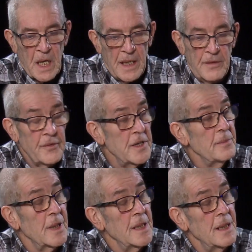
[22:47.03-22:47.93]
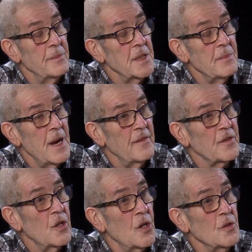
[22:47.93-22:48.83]
And a friend of mine lent me the
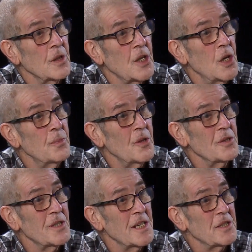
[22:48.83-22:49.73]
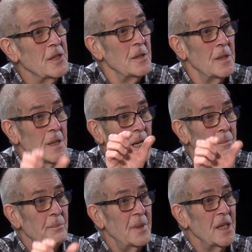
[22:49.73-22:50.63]
MAF coprocessor.
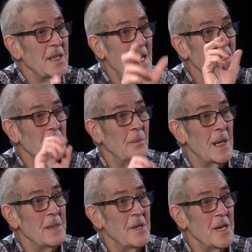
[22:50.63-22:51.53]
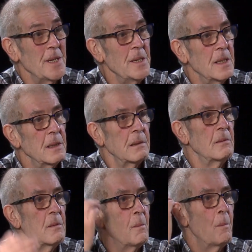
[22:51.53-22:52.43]
Okay. Plug that little baby
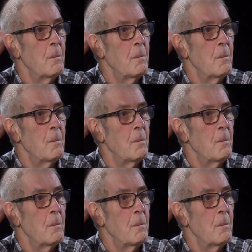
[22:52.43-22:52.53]
in.